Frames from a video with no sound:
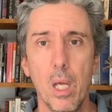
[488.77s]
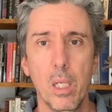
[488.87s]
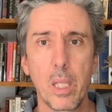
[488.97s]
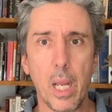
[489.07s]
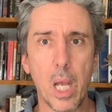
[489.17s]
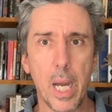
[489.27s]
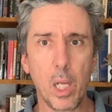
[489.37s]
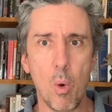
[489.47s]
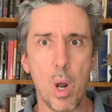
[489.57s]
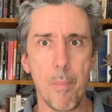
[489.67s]
they kind of
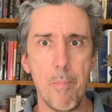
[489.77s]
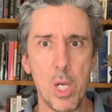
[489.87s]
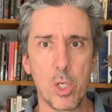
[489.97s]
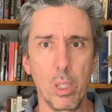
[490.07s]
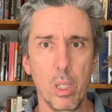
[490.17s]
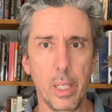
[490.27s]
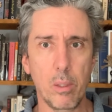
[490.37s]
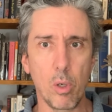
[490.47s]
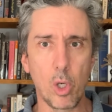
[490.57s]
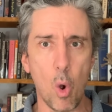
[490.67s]
go on a mission, like
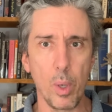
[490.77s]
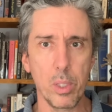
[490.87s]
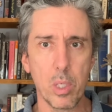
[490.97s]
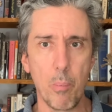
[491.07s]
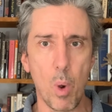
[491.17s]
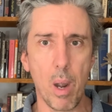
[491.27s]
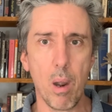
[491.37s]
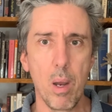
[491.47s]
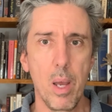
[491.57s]
they're going somewhere.